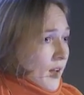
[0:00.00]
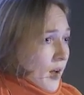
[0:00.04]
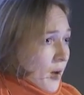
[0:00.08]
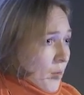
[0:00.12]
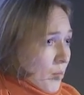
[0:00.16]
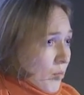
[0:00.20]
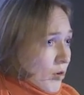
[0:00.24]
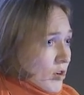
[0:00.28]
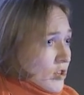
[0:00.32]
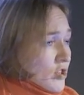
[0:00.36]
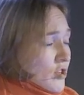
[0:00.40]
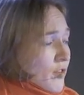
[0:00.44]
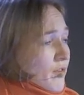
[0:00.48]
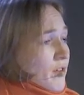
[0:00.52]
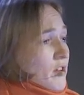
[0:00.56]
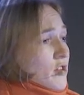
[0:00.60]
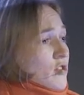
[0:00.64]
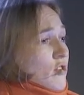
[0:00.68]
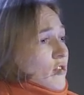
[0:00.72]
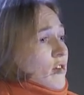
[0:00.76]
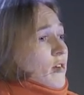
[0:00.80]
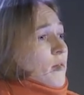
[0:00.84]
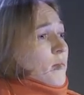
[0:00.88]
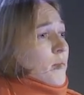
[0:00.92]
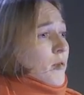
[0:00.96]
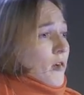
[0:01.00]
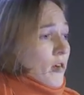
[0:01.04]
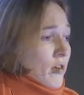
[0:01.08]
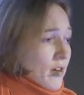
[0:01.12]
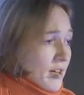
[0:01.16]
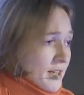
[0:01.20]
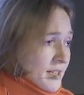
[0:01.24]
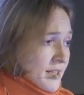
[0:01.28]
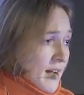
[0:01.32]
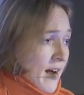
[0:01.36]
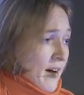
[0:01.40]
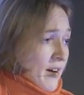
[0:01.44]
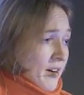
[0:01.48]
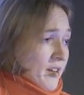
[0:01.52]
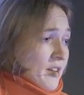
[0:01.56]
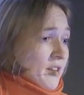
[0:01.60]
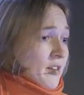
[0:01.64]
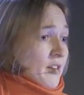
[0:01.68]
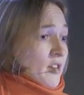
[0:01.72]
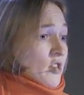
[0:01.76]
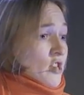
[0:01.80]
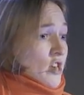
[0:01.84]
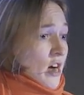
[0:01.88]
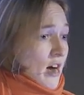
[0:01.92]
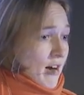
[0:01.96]
most of the internal products are written
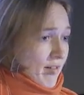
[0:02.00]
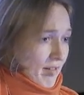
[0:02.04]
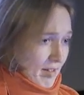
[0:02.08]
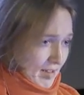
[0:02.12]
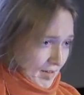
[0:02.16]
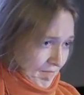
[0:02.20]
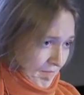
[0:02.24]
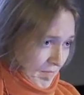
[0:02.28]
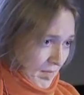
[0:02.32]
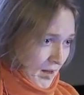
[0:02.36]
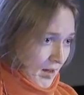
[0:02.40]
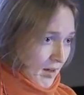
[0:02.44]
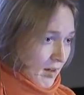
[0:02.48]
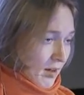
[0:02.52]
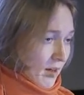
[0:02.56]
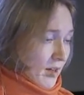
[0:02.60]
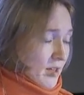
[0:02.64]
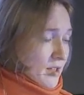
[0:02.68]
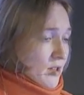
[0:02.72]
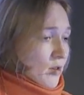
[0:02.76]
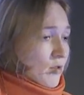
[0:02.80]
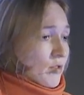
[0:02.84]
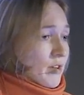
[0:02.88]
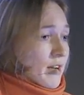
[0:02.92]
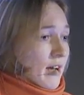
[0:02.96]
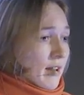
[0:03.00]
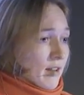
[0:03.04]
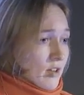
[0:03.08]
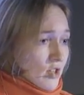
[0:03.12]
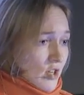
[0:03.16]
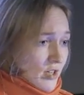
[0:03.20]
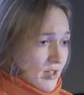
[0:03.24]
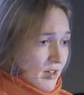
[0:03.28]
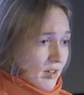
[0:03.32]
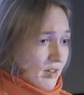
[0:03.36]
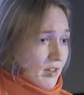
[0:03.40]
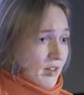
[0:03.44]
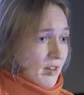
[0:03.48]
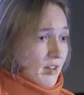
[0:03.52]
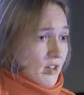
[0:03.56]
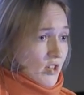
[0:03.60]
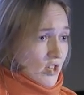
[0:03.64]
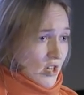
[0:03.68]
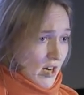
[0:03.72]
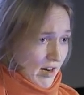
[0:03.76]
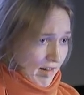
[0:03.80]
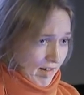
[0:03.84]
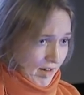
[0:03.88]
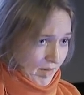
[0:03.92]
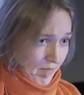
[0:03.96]
in Java. So IntelliJ is written in
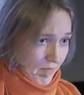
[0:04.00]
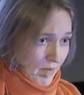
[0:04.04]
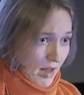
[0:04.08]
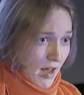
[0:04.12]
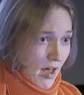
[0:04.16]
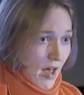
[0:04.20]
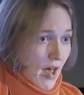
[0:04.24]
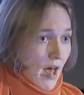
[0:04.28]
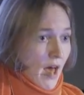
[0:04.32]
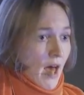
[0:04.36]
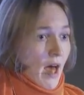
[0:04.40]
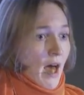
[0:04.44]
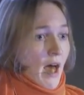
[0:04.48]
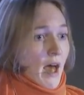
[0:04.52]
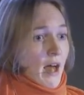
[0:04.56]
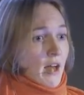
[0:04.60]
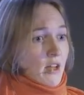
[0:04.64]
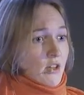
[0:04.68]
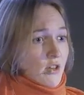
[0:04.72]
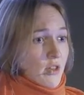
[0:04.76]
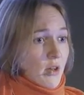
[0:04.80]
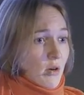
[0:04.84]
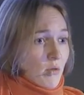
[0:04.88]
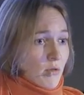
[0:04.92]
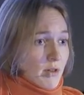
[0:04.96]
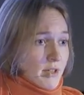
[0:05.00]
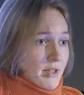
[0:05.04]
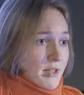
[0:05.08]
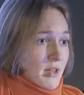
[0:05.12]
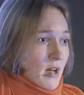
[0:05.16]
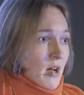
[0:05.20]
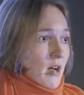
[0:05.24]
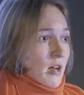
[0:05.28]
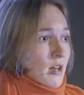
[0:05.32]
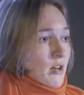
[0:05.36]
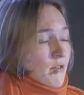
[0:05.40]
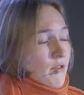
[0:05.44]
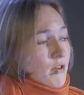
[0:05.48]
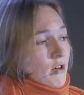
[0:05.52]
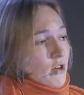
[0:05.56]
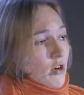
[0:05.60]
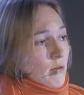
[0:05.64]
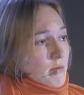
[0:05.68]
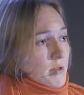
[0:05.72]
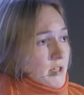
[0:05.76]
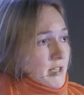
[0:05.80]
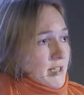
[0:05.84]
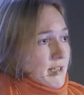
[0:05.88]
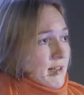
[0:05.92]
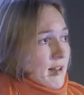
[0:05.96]
Java. And there was different
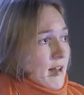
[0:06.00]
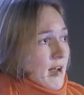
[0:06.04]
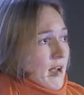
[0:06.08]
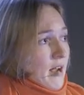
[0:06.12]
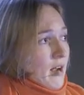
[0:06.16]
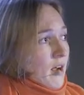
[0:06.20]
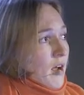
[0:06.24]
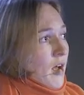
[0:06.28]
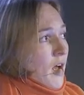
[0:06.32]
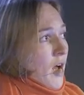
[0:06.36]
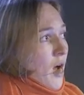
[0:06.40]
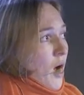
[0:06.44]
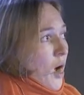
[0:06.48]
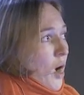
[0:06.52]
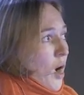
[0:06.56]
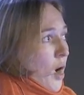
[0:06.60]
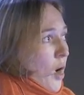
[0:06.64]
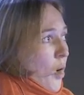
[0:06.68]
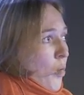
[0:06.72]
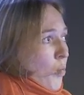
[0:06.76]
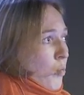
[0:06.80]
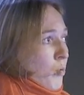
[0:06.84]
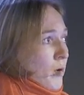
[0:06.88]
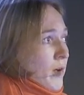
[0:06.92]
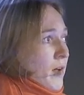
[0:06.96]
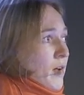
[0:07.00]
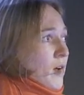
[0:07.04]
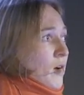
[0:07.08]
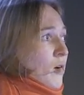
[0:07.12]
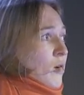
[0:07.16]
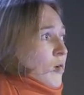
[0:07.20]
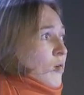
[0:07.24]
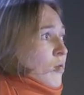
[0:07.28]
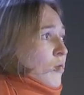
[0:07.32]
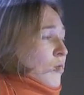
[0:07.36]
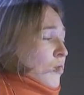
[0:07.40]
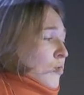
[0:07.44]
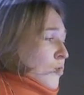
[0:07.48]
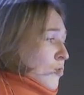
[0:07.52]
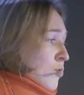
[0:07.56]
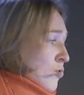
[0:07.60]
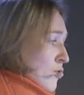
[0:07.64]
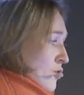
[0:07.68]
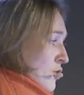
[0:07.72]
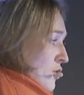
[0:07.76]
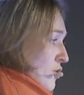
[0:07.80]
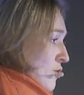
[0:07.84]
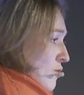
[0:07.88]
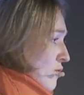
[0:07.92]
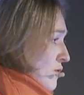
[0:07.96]
objects, like uh, we
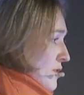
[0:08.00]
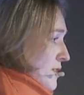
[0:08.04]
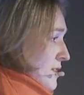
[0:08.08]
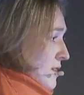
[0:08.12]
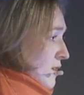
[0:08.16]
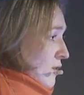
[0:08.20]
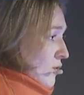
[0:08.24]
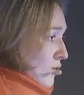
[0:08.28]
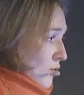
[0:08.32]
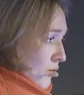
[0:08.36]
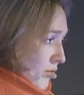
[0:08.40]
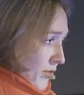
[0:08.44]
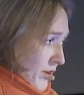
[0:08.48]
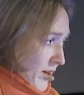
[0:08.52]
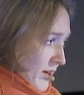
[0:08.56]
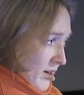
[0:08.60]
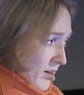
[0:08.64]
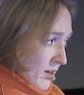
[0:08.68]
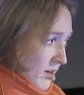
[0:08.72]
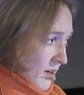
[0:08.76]
could use Groovy,